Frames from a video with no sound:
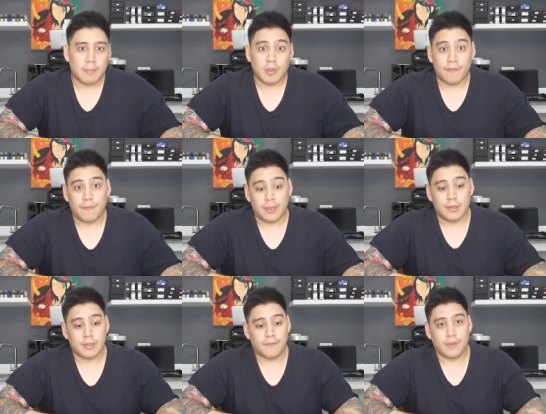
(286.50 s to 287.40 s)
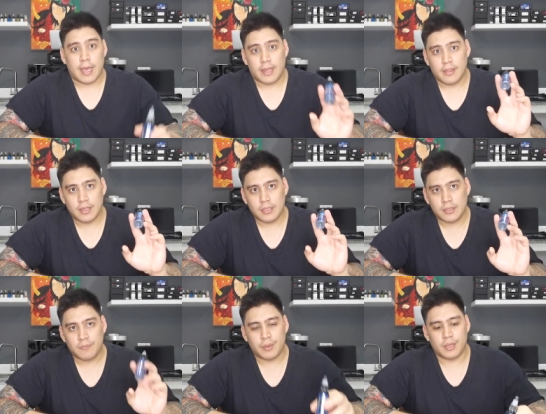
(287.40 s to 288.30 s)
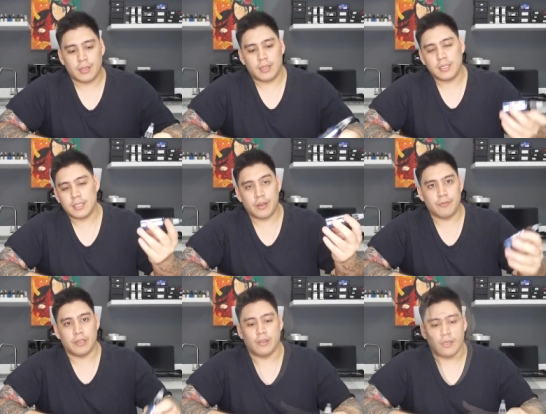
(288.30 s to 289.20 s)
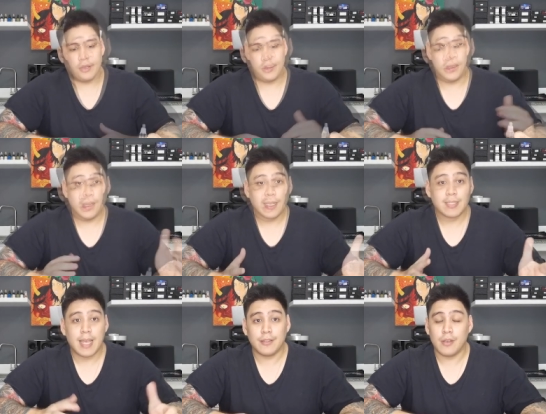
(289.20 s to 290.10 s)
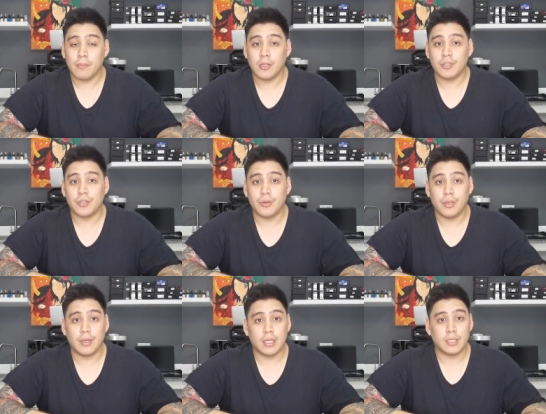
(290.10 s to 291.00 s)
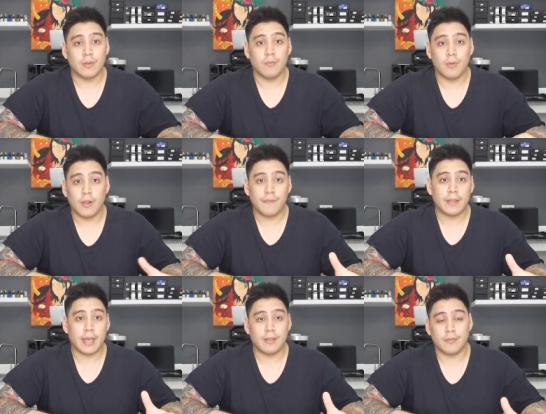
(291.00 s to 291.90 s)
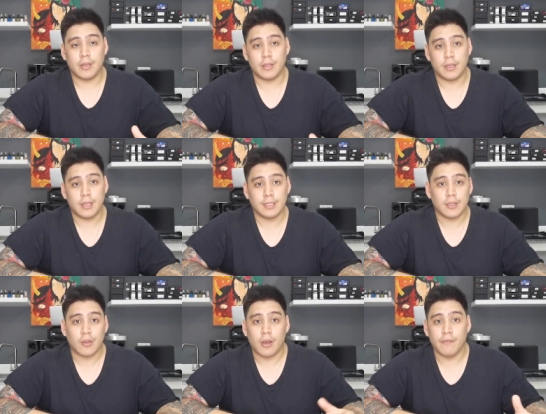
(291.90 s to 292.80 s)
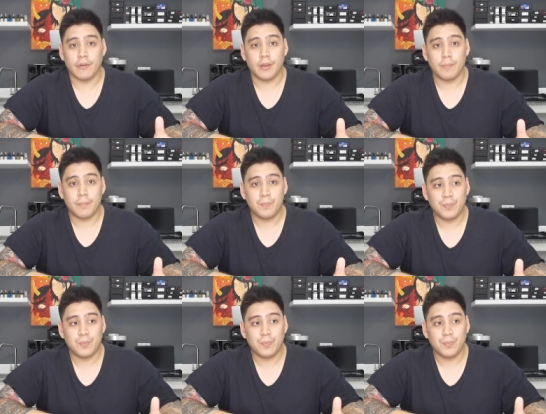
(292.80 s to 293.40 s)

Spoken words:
depth of field if you add this, but it's not really needed. So the next tattoo I'm going to show you is the wolf tattoo I did. It's a cover-up,